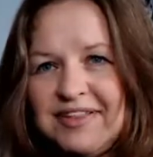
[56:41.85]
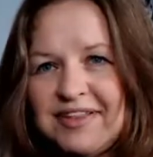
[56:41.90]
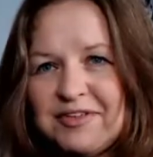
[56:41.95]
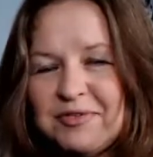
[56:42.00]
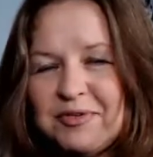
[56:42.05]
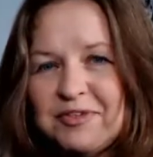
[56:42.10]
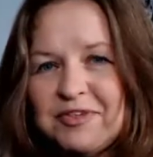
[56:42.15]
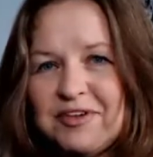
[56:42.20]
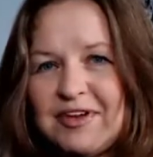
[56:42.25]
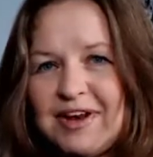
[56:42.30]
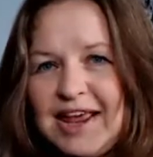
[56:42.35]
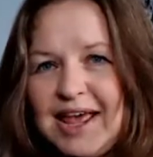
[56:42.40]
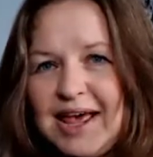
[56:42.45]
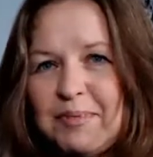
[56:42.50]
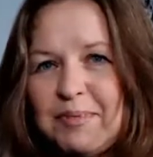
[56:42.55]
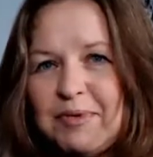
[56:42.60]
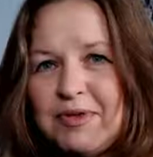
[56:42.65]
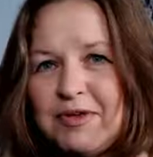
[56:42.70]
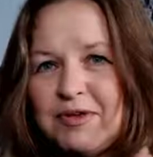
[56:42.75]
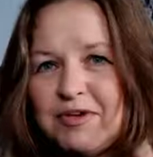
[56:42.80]
That's what's going to
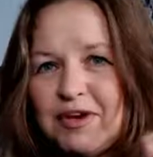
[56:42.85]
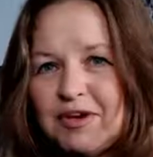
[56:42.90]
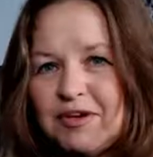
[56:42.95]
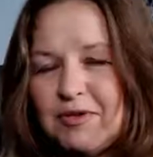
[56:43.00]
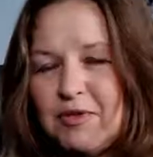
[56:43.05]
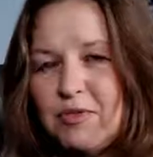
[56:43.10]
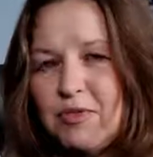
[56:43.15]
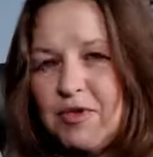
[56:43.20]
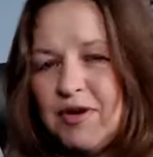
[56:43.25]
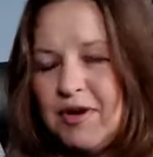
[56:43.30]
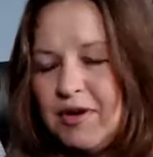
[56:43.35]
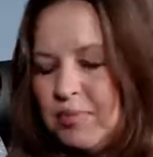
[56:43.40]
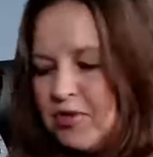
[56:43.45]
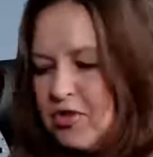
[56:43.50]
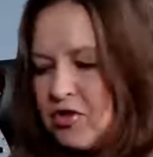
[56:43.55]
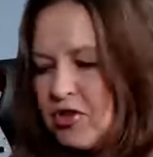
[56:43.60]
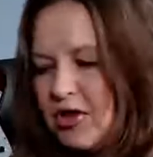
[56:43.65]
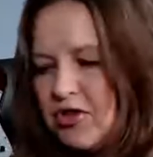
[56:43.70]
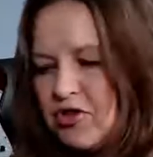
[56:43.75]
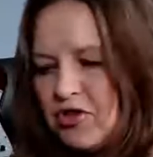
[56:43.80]
happen. You're not going to worry about
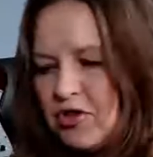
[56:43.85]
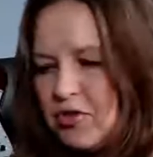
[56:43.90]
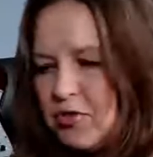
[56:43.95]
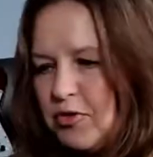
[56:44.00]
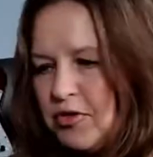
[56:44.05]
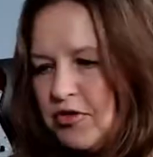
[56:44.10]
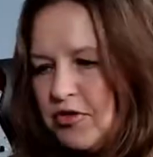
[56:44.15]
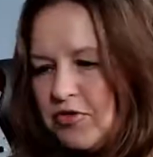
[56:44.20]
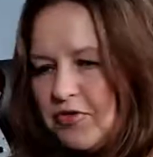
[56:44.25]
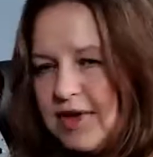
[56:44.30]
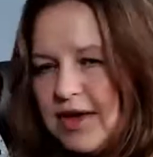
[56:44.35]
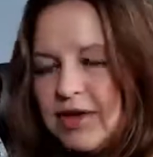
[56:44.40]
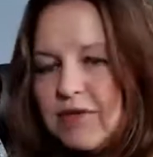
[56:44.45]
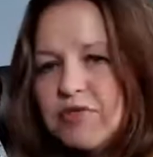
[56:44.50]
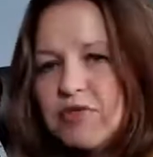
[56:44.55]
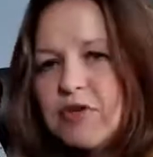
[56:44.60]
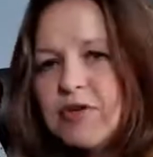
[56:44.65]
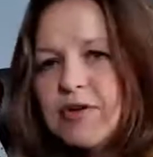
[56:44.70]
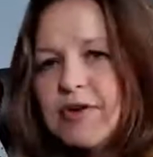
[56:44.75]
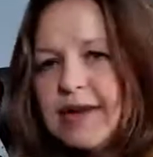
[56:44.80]
changing chords
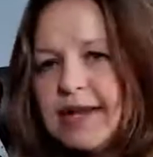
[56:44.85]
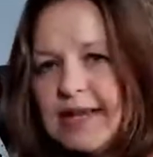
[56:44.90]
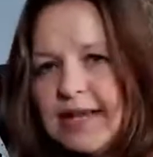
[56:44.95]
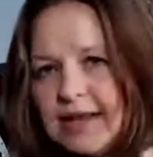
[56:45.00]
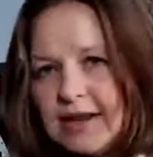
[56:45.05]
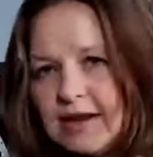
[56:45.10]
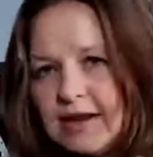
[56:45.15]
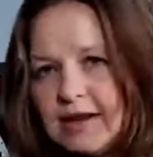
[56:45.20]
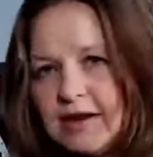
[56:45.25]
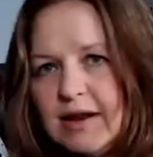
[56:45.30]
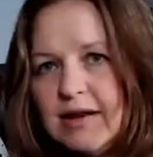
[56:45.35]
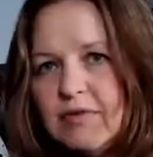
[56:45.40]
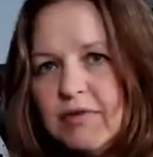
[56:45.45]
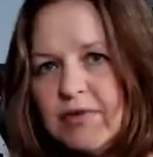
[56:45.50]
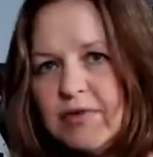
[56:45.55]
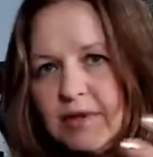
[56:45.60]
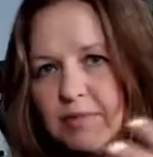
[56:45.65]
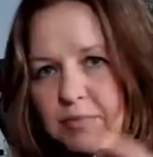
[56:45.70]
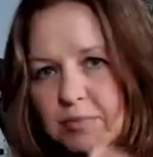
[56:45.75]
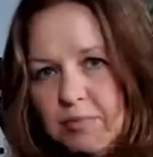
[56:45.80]
fast. You're going to get
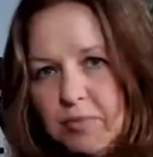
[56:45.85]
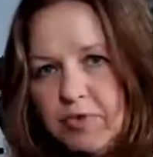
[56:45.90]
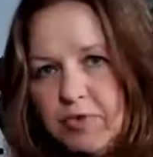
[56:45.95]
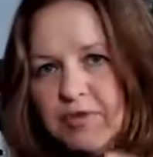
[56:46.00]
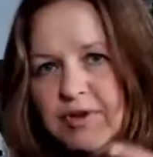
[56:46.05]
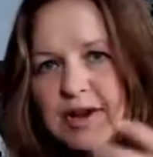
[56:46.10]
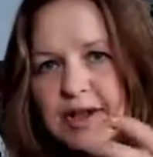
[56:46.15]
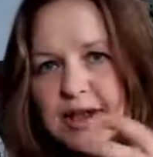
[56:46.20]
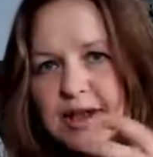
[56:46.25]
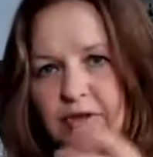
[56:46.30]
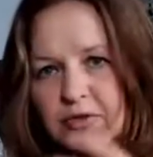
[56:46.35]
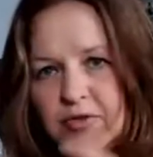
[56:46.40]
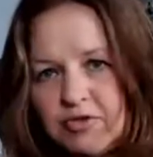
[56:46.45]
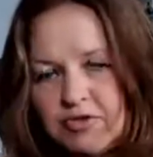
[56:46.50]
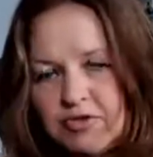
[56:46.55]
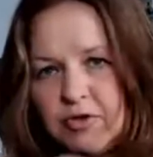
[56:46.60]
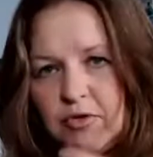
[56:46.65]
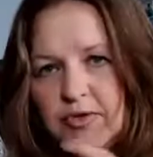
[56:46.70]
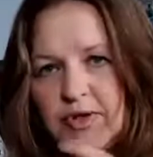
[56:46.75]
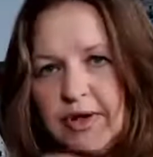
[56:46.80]
everything moving together
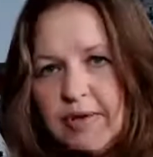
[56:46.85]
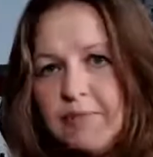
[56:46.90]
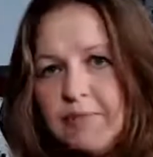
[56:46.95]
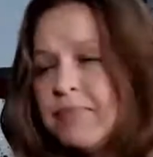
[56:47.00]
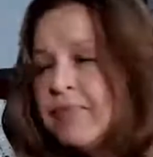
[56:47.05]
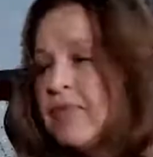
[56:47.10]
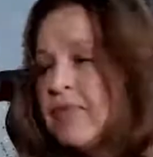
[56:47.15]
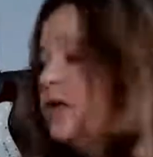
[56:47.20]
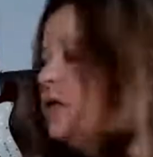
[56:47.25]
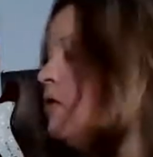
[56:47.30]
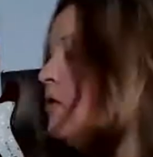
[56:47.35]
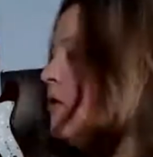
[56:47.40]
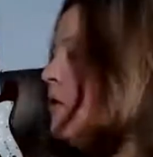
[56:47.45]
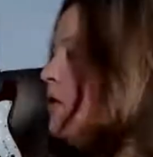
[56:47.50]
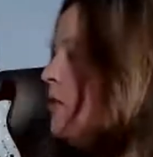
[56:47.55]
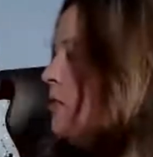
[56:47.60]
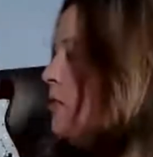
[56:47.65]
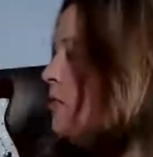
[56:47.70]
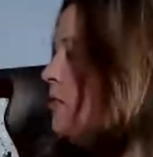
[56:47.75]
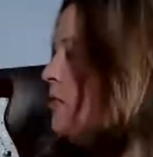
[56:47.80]
slowly.
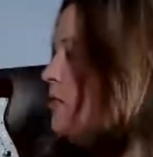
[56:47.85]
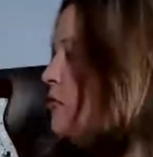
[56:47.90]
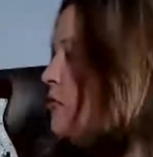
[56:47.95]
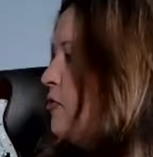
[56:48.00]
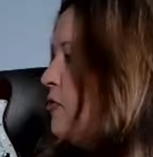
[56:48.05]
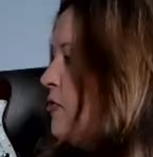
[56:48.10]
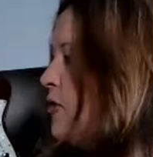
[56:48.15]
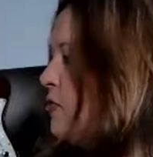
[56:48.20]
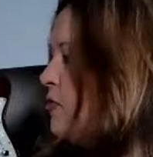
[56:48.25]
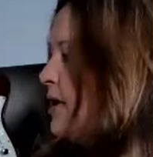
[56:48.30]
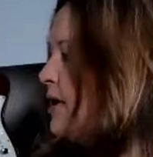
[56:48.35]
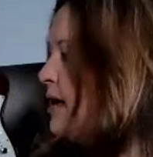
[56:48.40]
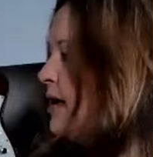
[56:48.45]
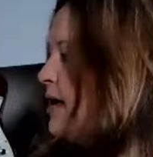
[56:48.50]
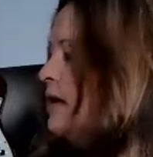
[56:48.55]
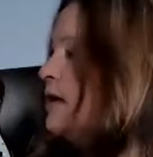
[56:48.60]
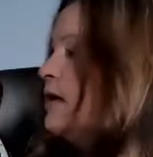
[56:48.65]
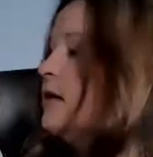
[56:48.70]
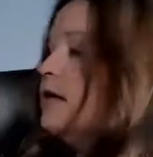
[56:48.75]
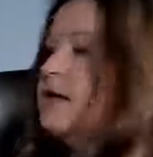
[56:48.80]
When you feel
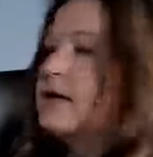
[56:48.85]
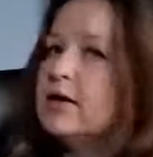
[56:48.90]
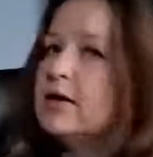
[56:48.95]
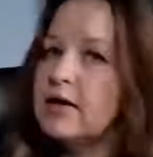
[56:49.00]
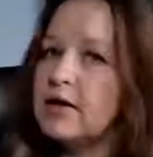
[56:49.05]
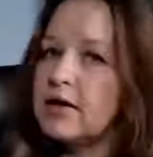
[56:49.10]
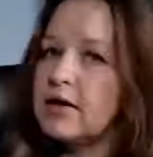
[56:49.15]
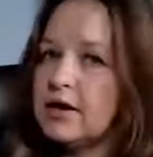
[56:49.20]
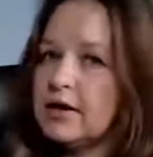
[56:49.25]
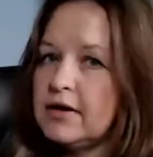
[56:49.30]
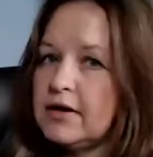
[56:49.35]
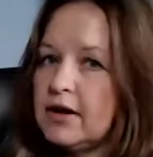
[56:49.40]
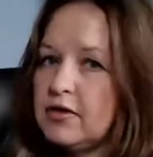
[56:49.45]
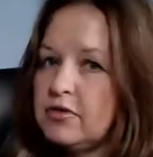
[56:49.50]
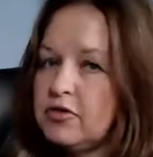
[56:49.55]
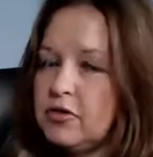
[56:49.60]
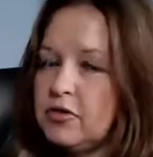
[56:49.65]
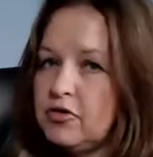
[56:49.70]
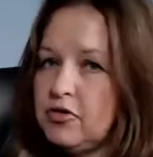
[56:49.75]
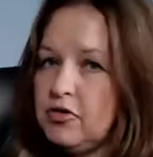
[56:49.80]
ready, cut it down
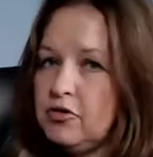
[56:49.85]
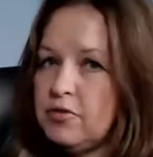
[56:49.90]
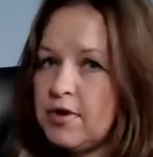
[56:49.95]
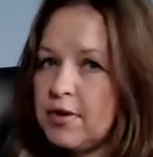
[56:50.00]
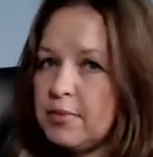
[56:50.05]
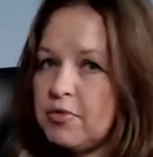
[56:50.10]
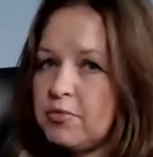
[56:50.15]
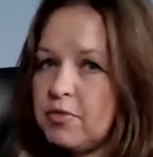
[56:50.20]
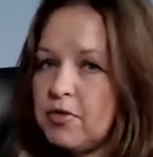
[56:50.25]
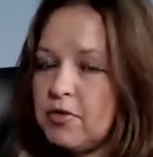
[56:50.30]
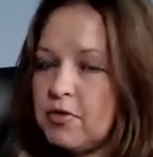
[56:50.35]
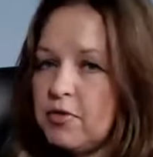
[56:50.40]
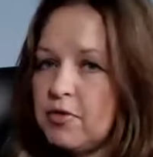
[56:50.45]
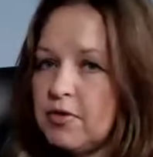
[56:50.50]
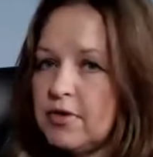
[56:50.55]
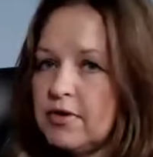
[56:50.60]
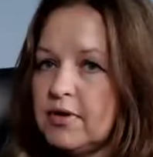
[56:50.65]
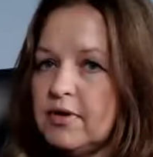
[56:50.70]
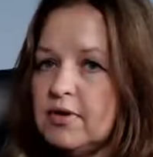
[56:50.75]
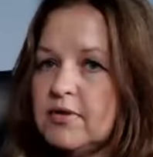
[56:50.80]
to 2 reps per
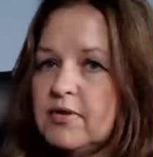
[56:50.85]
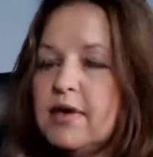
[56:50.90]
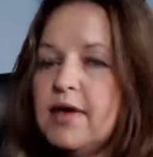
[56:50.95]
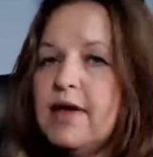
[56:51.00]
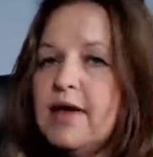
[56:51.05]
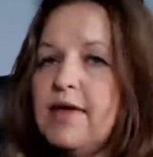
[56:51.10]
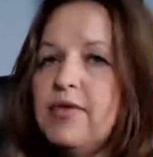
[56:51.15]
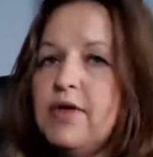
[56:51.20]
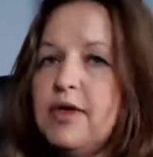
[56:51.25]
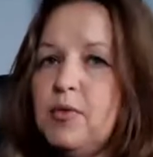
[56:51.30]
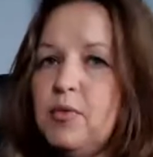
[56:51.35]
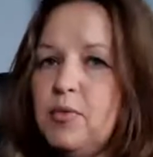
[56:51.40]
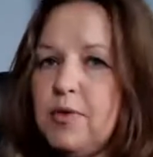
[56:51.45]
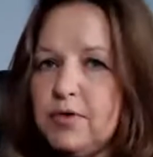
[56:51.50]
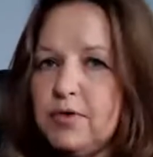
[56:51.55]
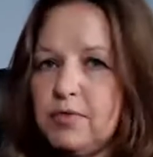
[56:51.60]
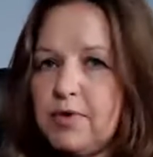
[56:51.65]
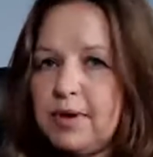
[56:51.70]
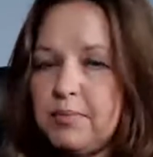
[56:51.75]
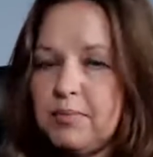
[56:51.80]
chord and then
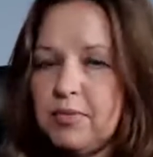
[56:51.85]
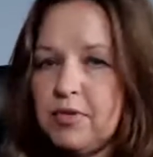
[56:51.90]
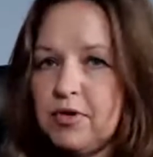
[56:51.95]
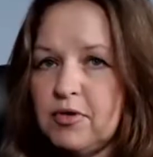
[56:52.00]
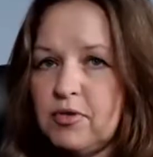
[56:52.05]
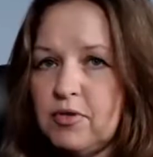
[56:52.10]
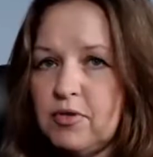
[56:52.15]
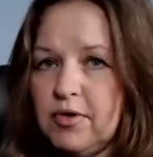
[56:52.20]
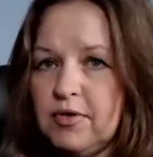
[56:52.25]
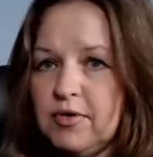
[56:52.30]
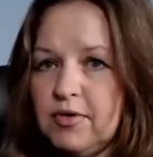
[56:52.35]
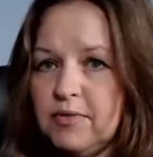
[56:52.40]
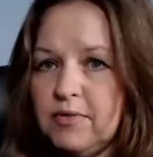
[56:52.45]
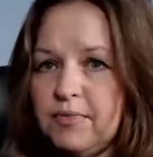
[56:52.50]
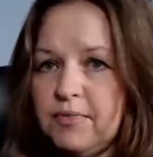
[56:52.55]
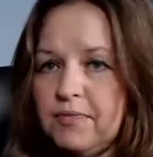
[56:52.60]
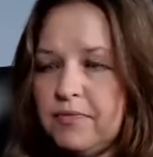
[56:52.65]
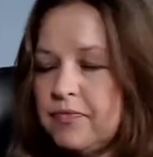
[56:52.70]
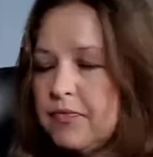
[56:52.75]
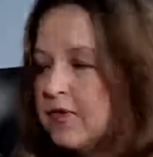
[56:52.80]
1 rep per chord.
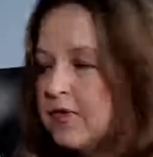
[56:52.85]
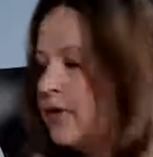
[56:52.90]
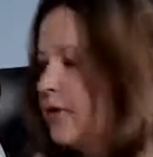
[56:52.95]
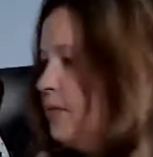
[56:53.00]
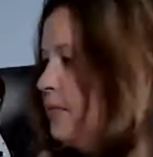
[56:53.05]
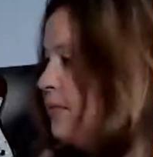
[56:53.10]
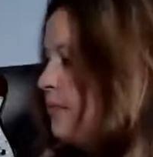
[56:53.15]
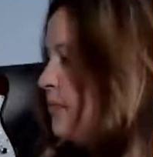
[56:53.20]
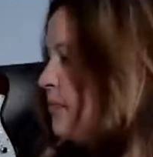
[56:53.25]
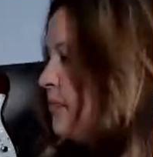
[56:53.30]
Okay.